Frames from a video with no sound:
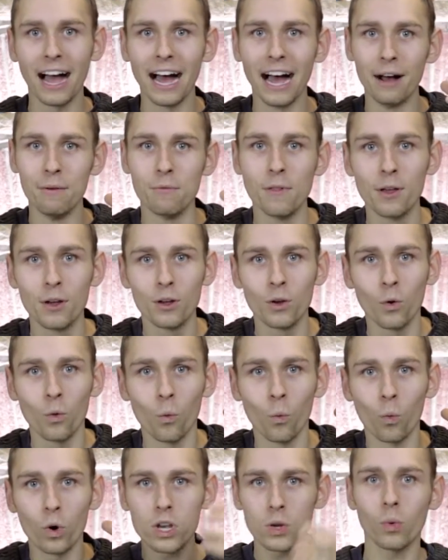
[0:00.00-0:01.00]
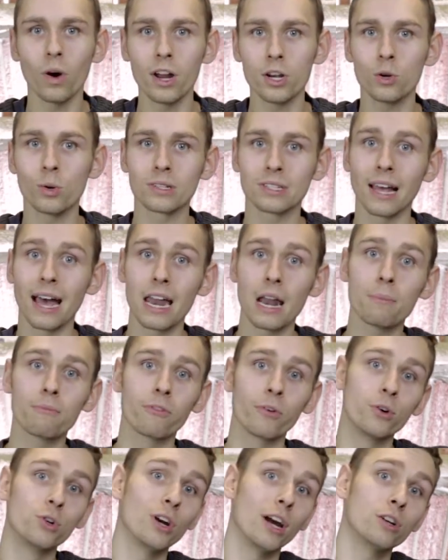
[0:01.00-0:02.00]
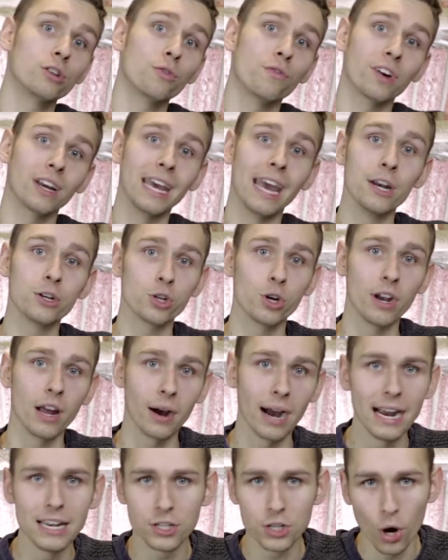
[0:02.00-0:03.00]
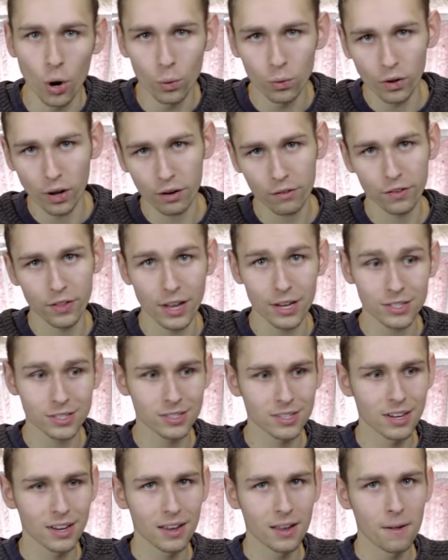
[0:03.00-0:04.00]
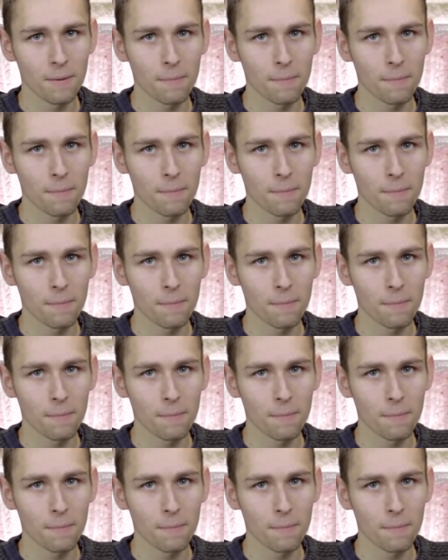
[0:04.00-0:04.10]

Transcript: Uh, what you'd want to do is line up for gentrification. Now, I don't look for this,